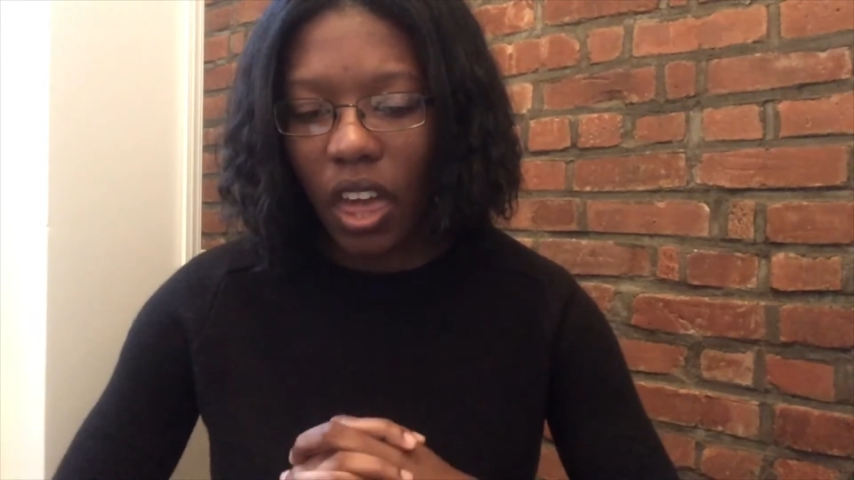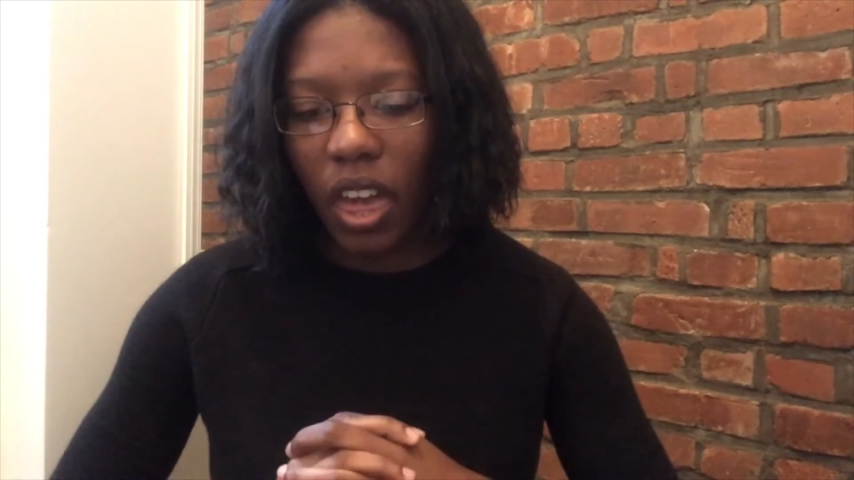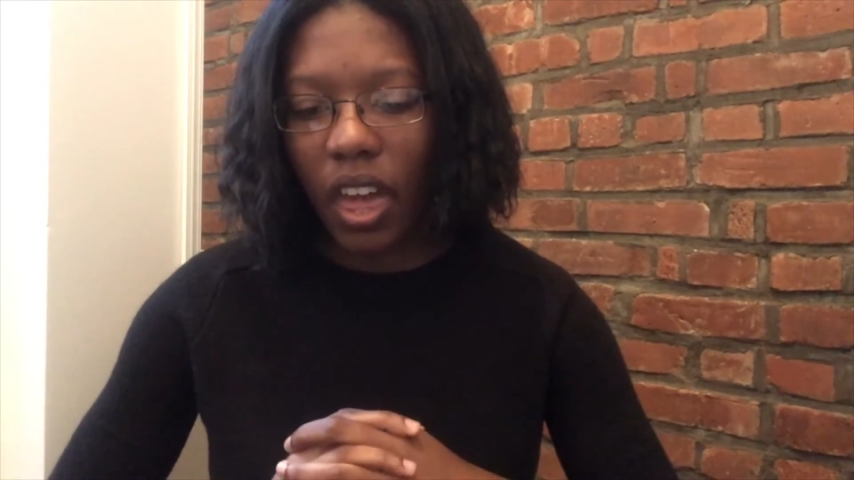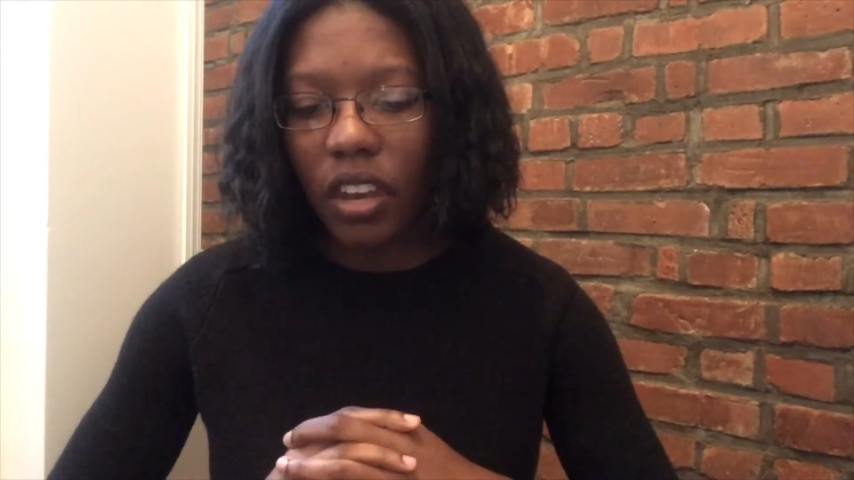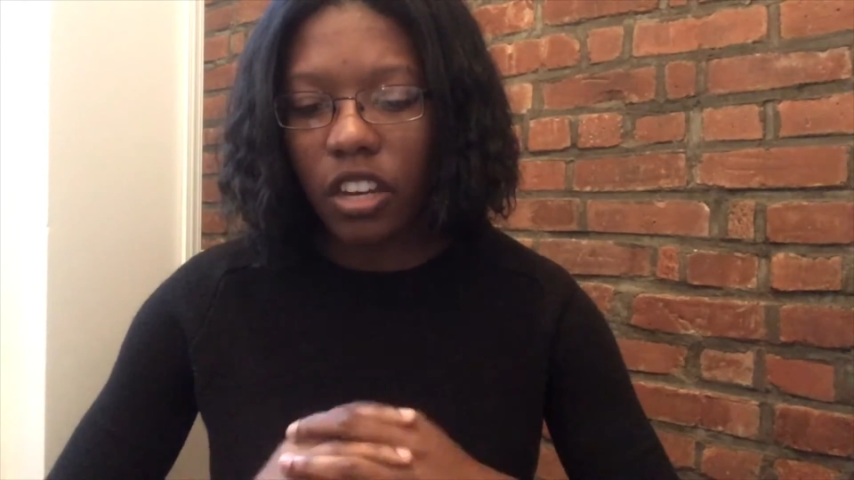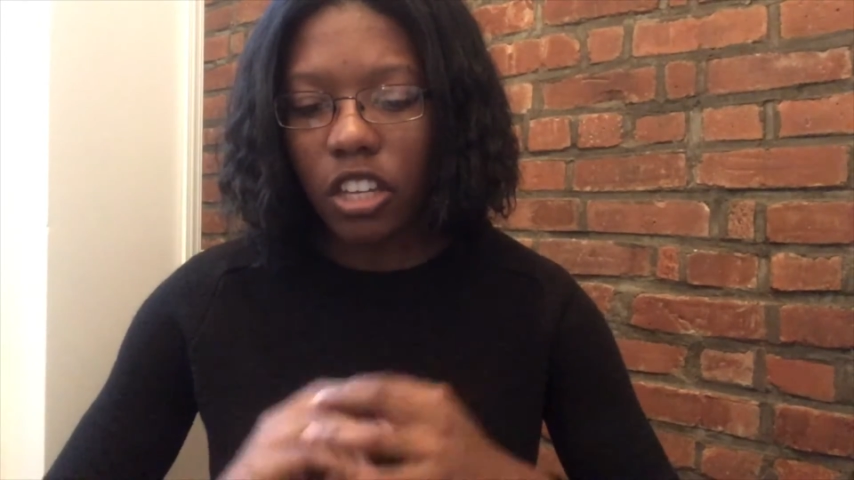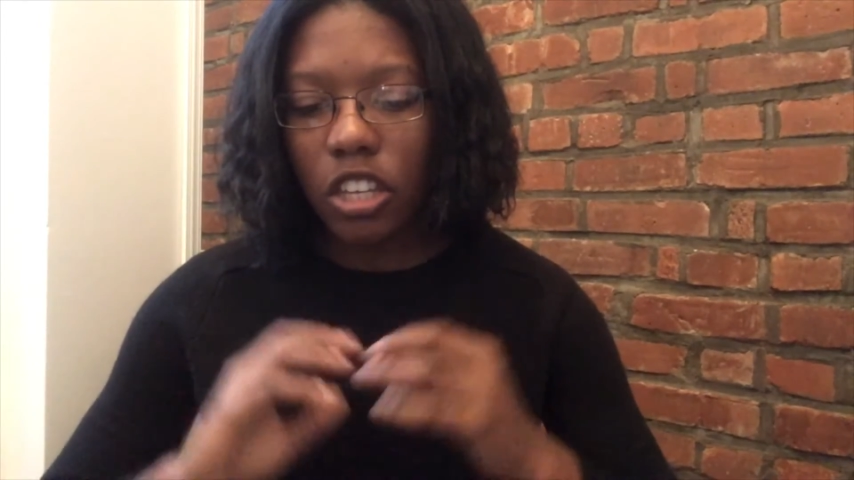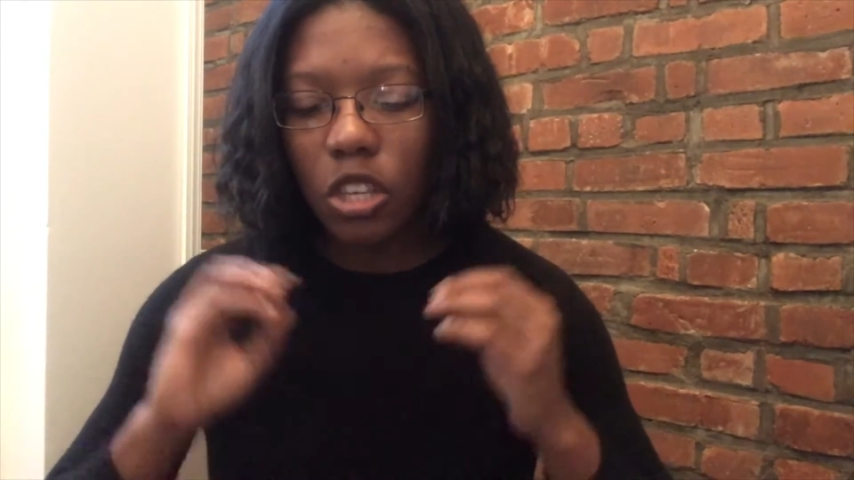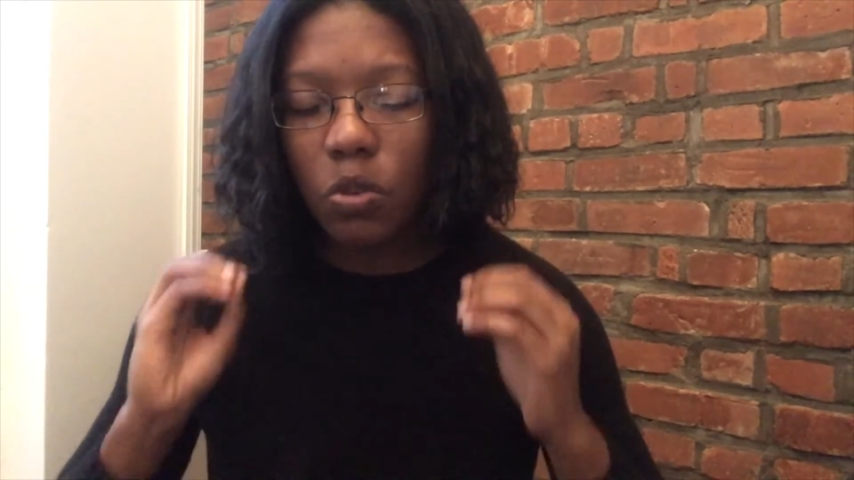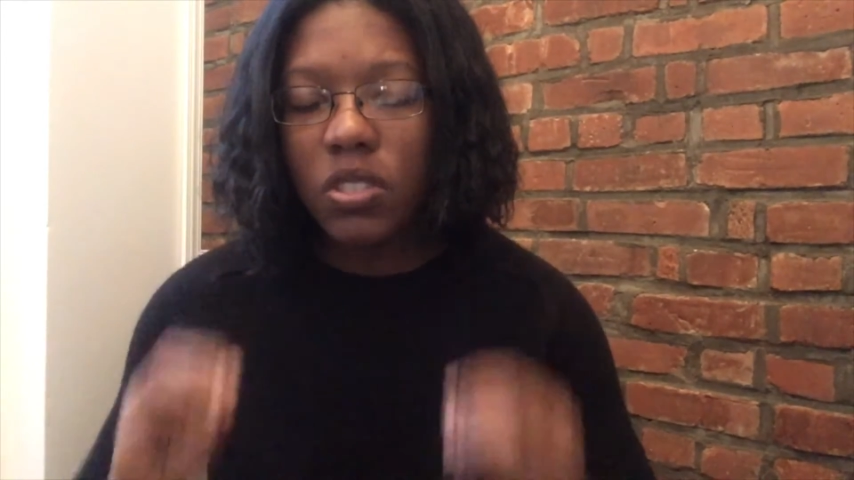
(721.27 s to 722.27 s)
and
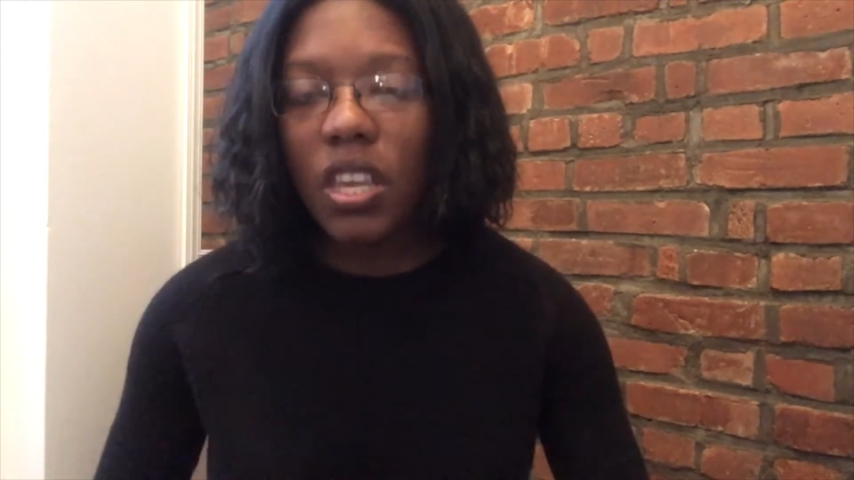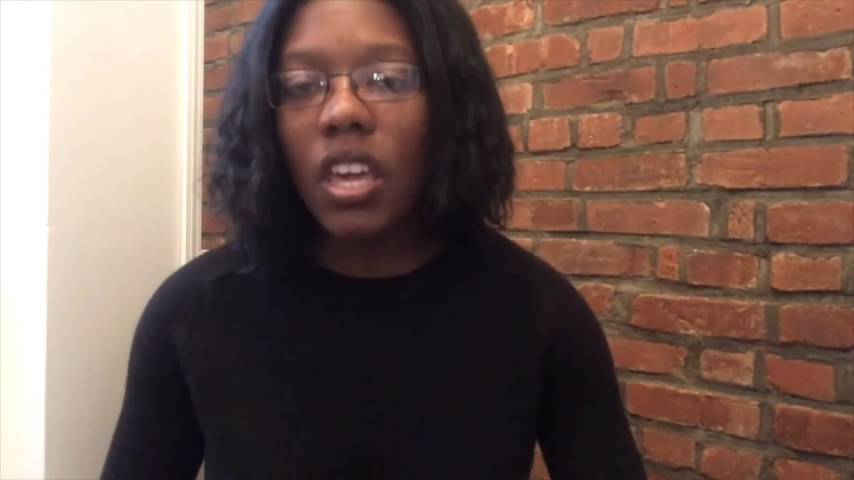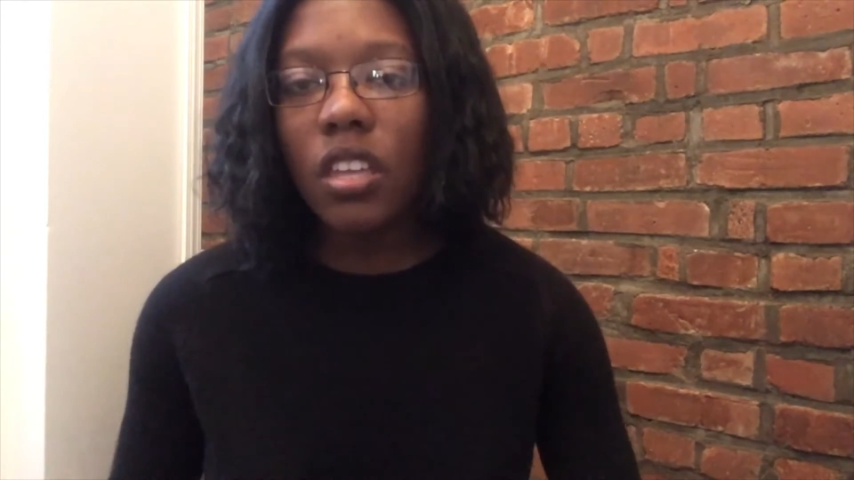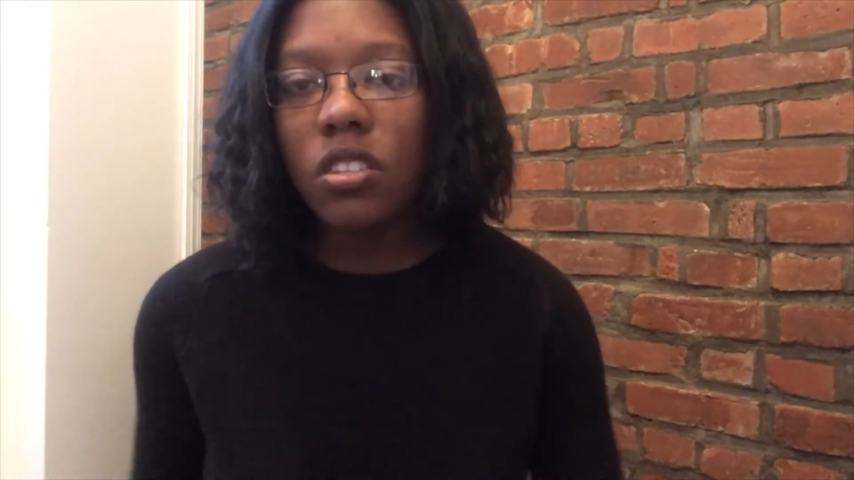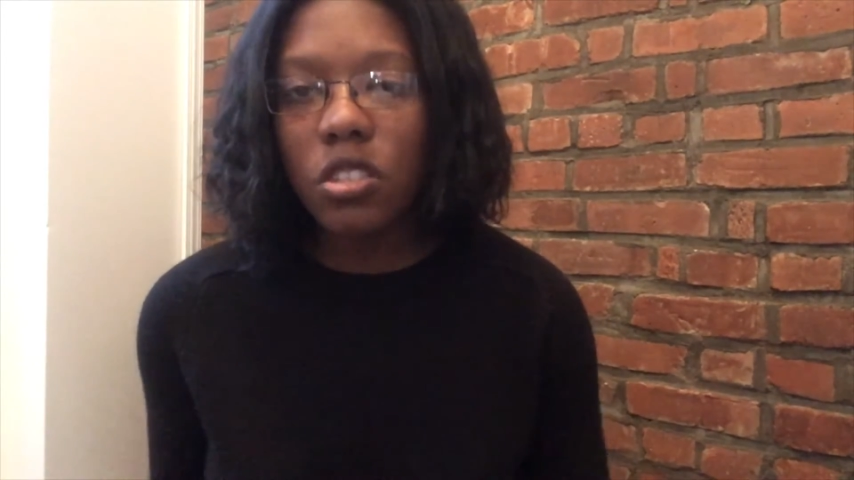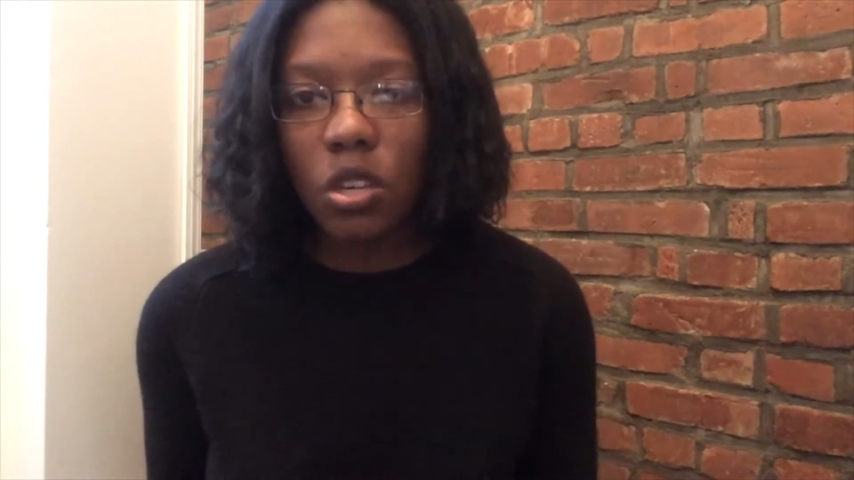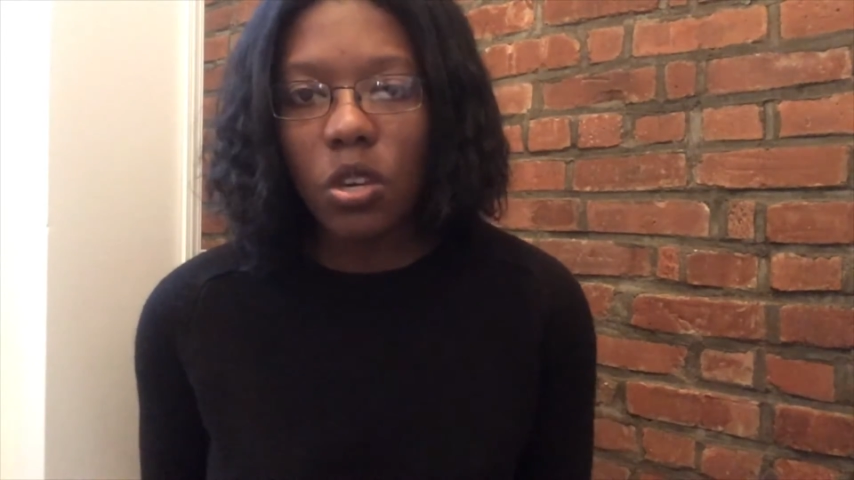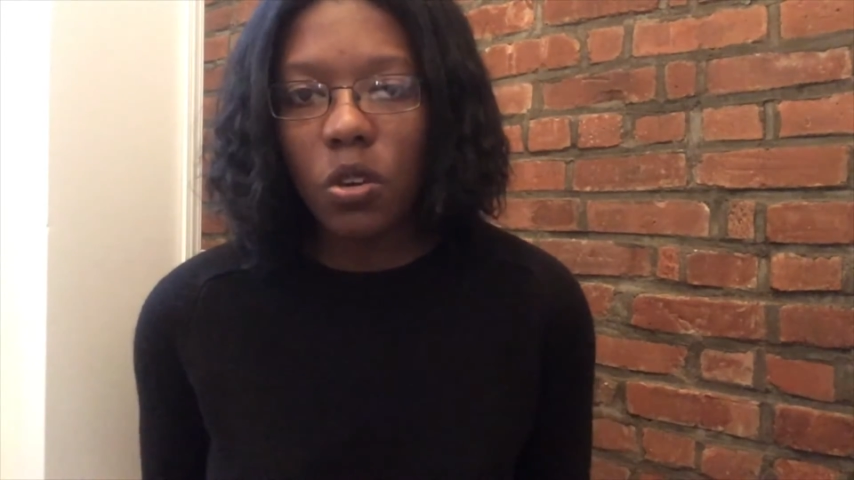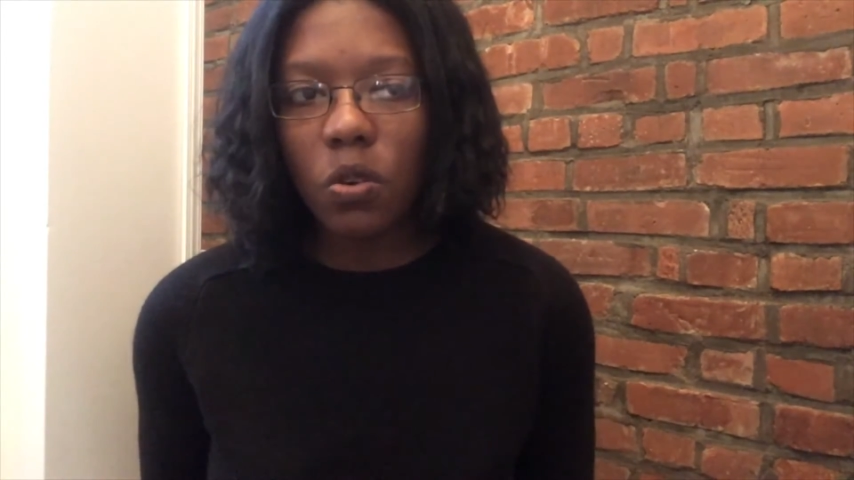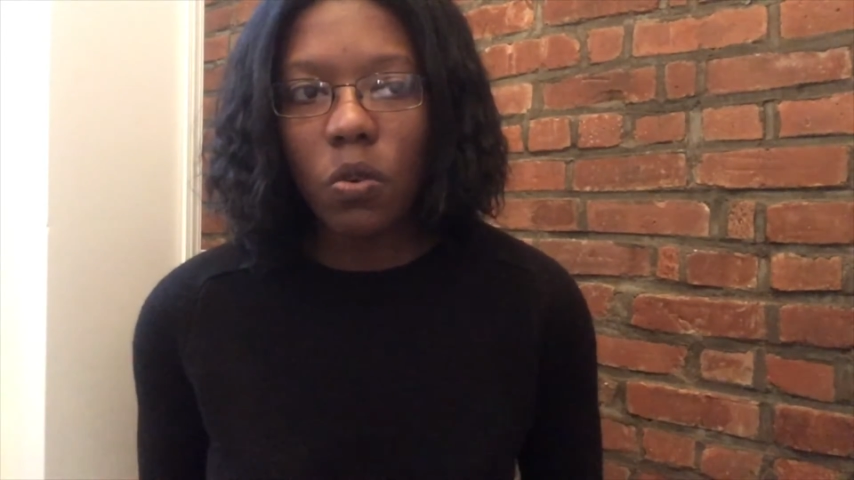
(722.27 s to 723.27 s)
use it
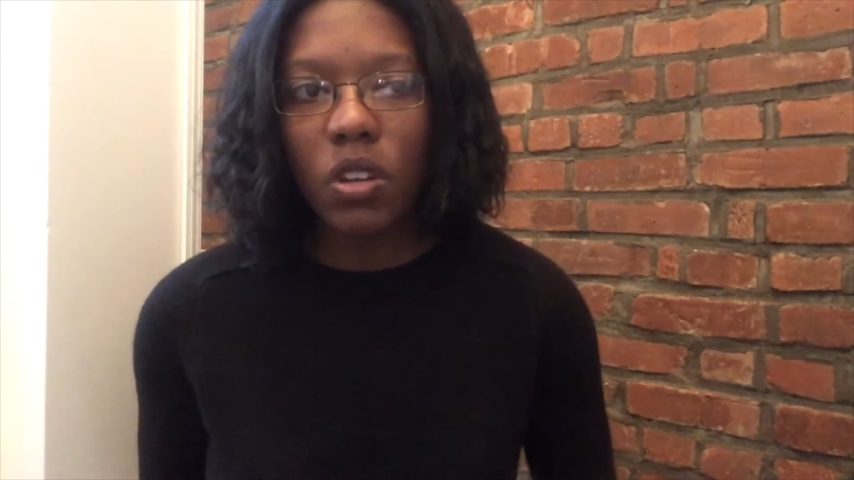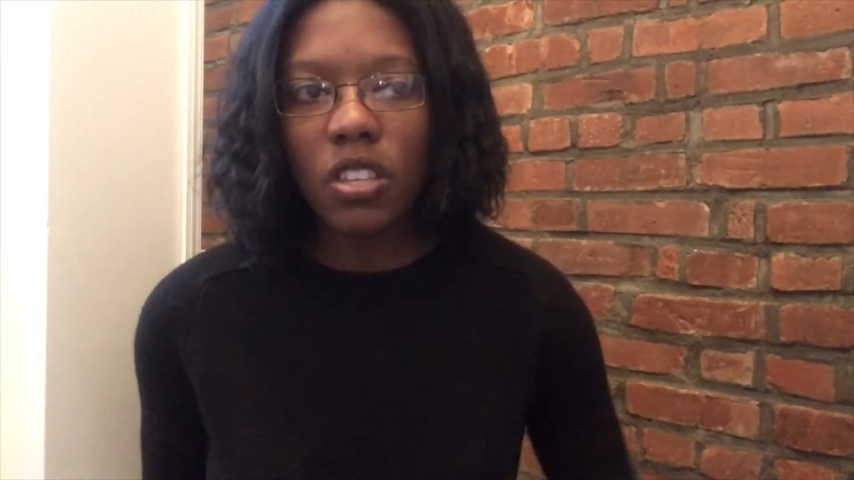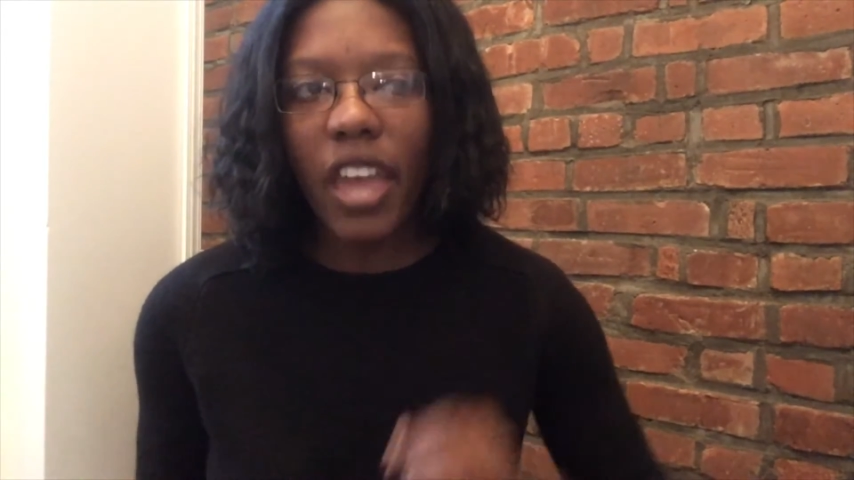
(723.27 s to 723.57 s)
to